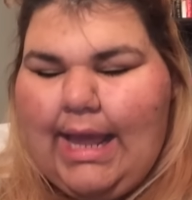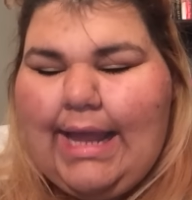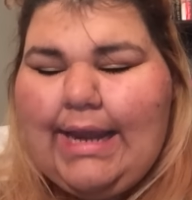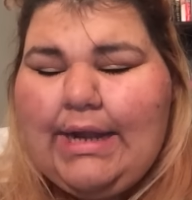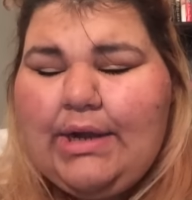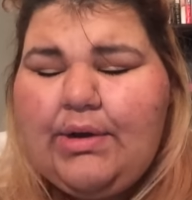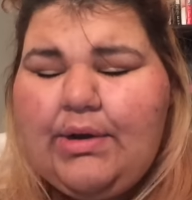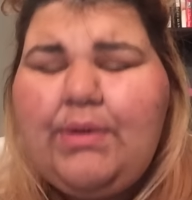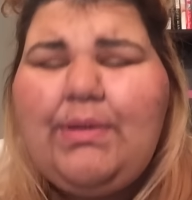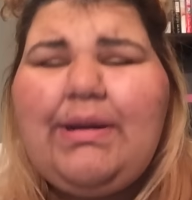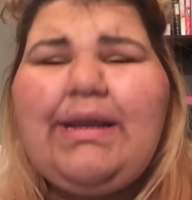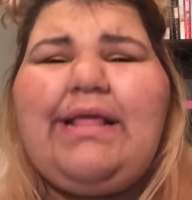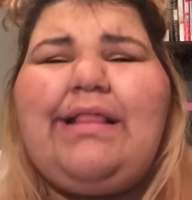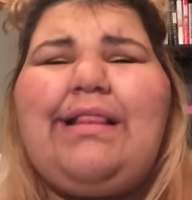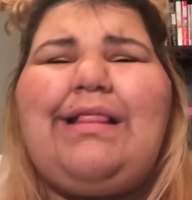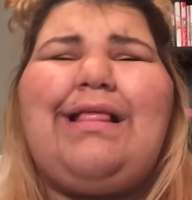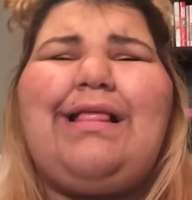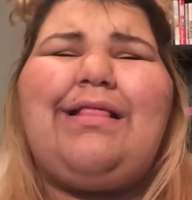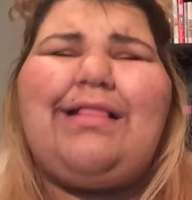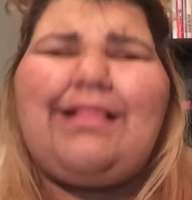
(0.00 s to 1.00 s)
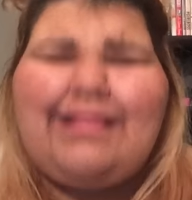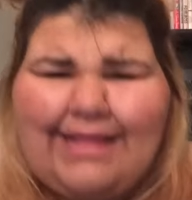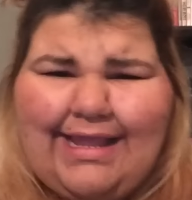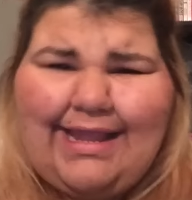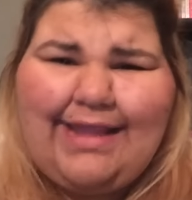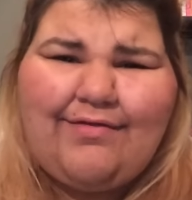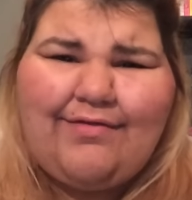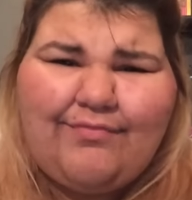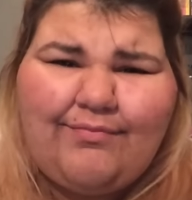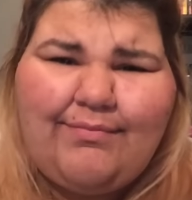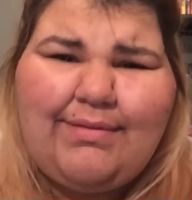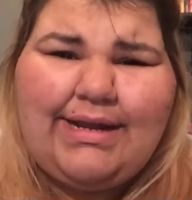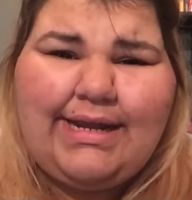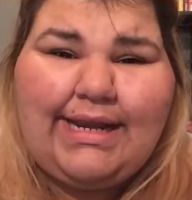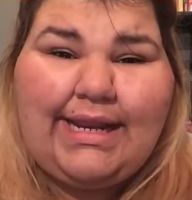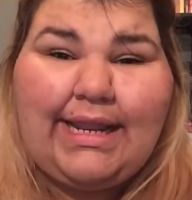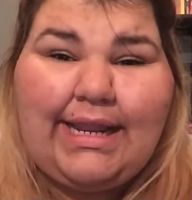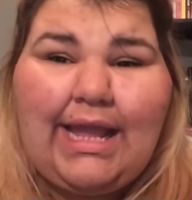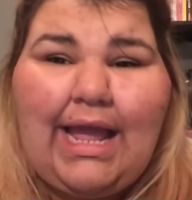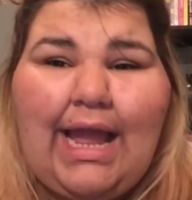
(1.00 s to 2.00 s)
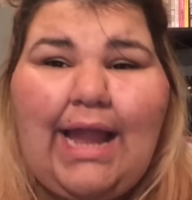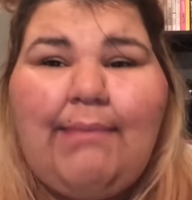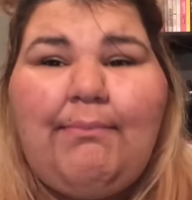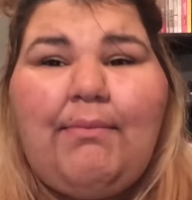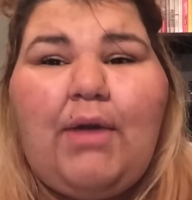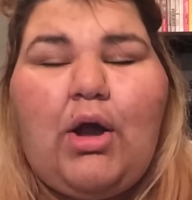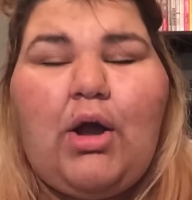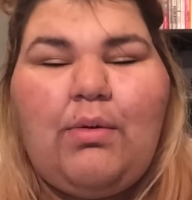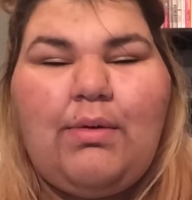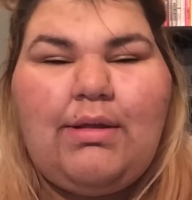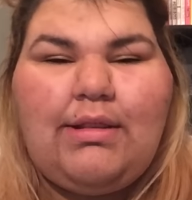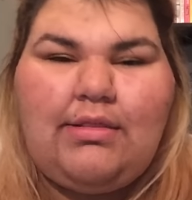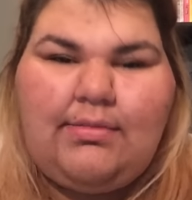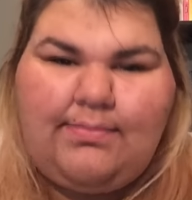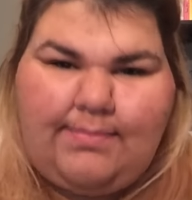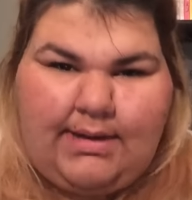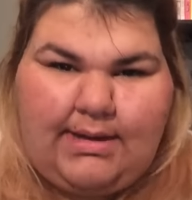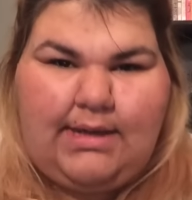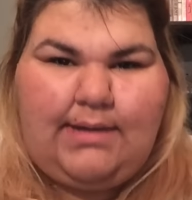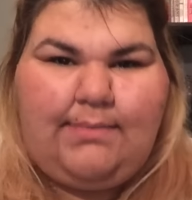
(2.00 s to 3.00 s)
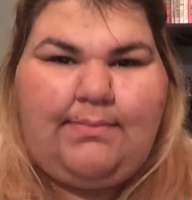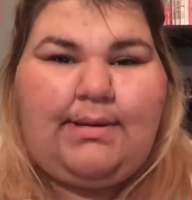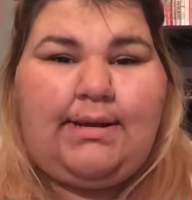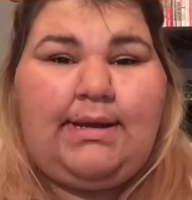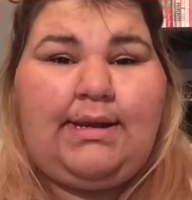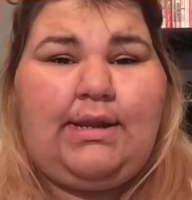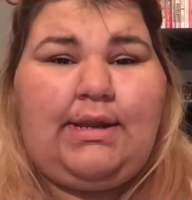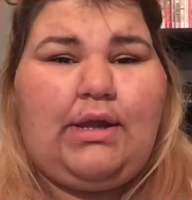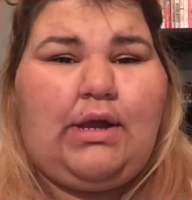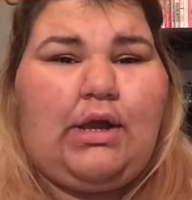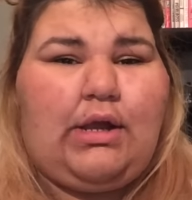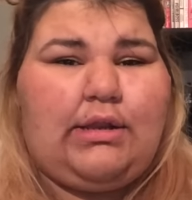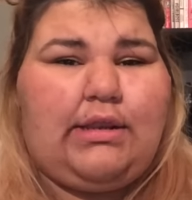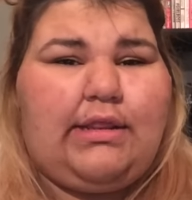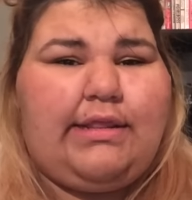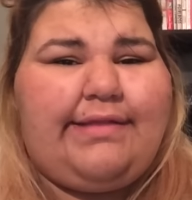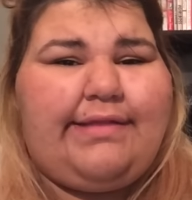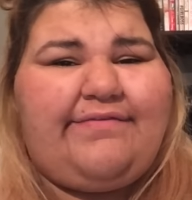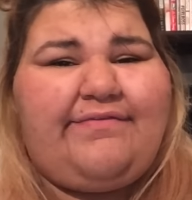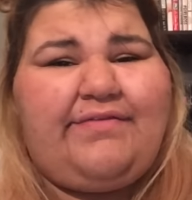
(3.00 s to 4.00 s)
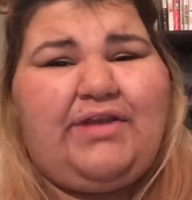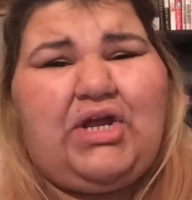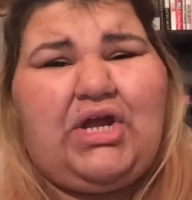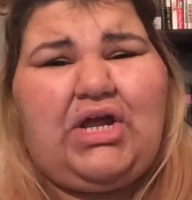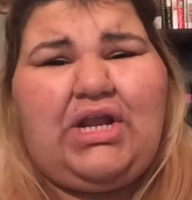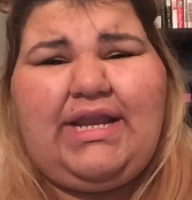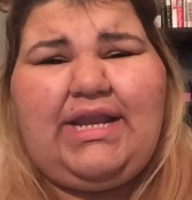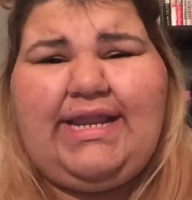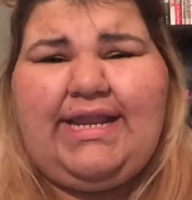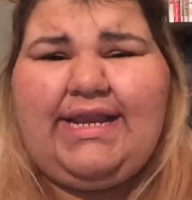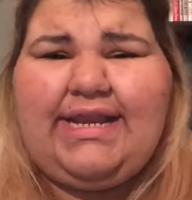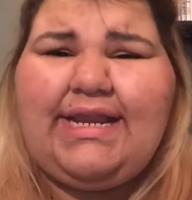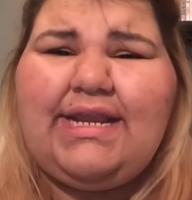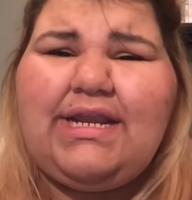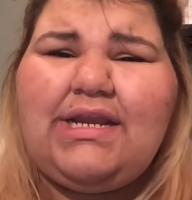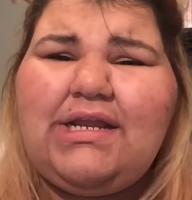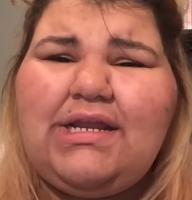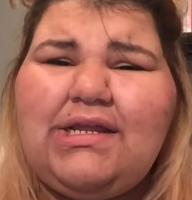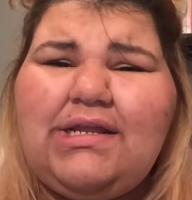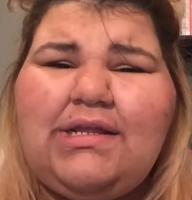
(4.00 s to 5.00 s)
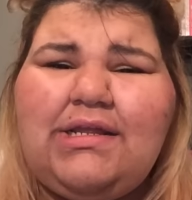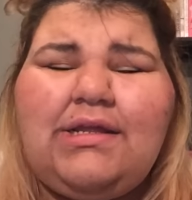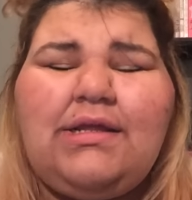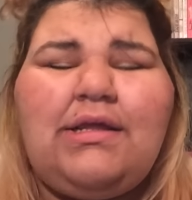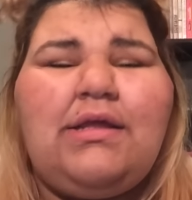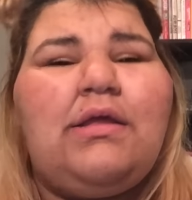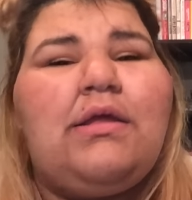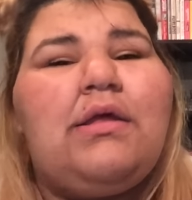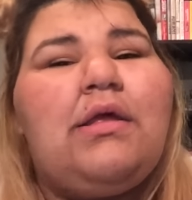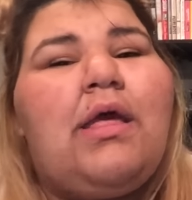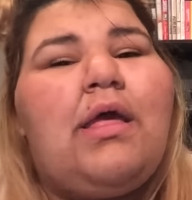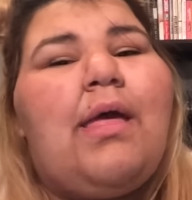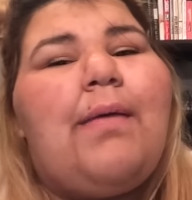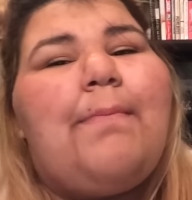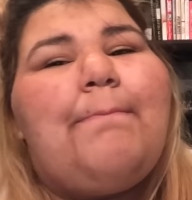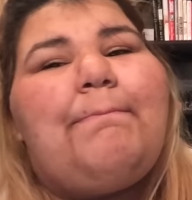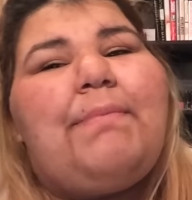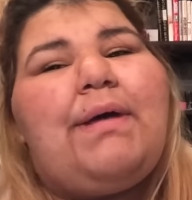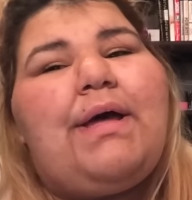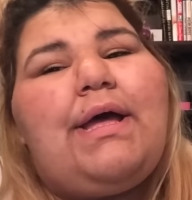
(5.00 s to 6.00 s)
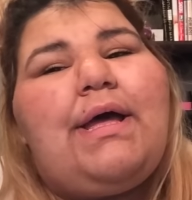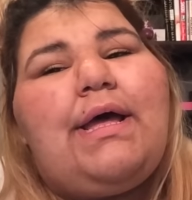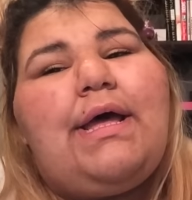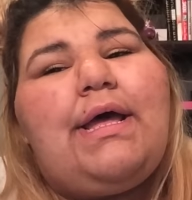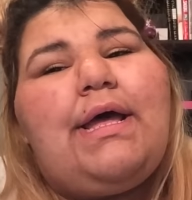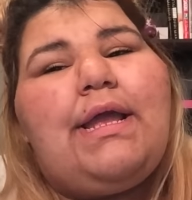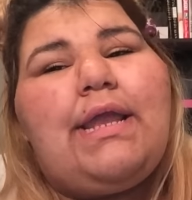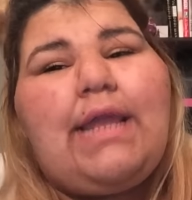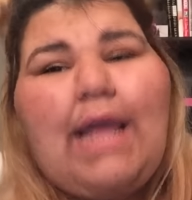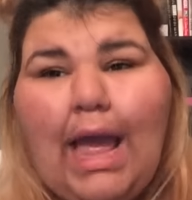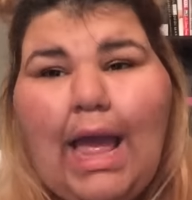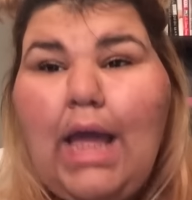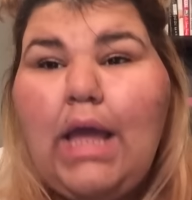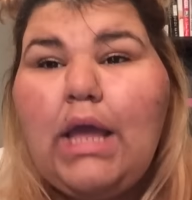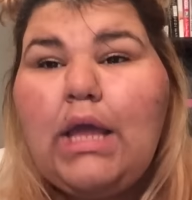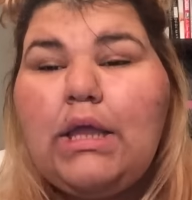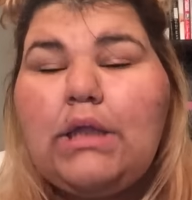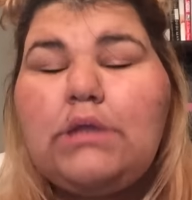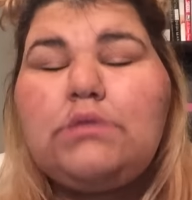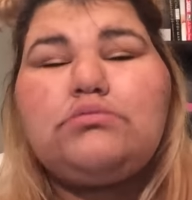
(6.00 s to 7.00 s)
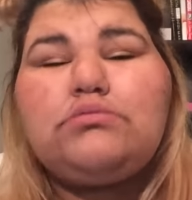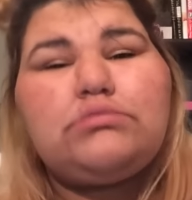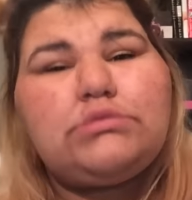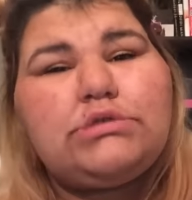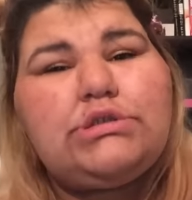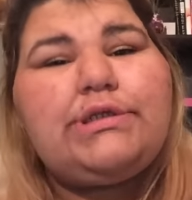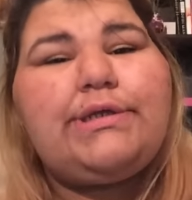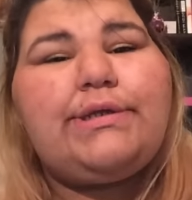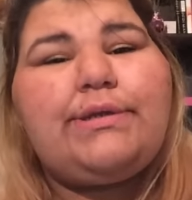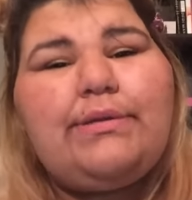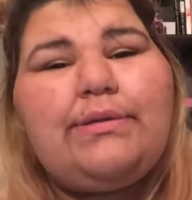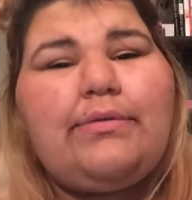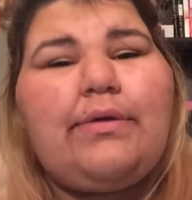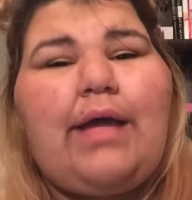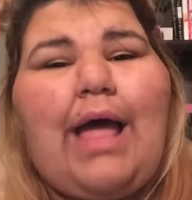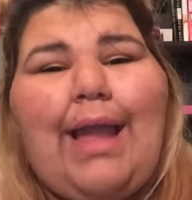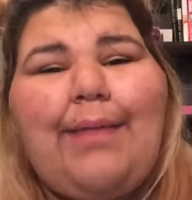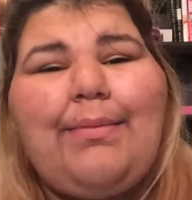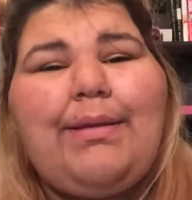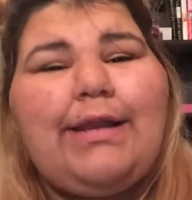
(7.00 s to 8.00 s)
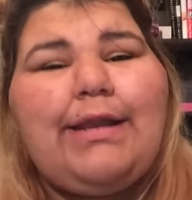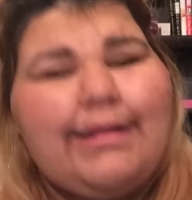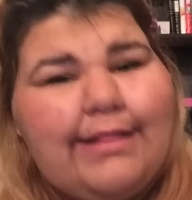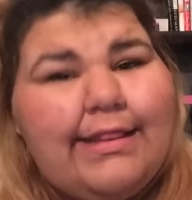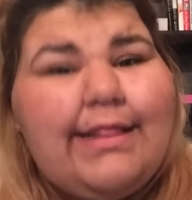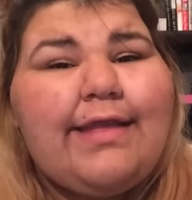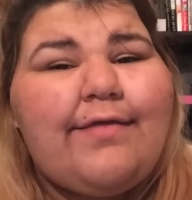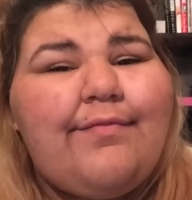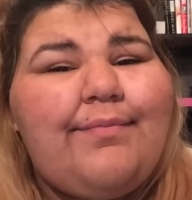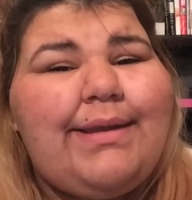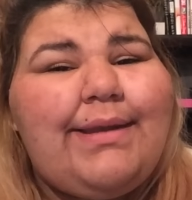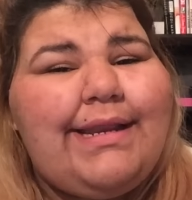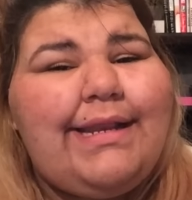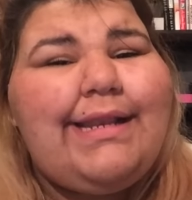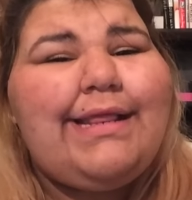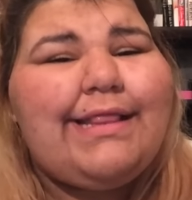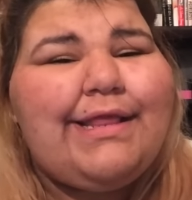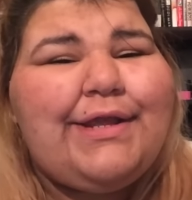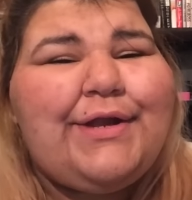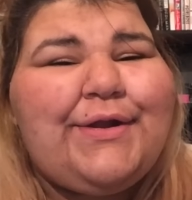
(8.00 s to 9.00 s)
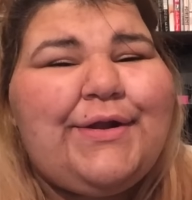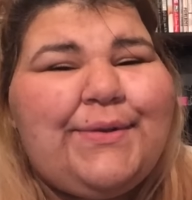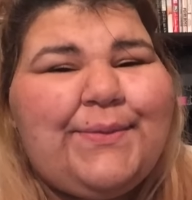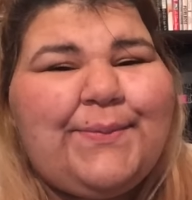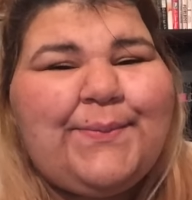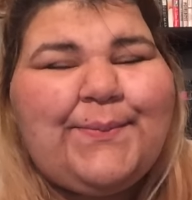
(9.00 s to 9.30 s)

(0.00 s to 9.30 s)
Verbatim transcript: Another one is to save money. I'm always spending money on stuff not needed. But yeah, so I'm going to save money this year.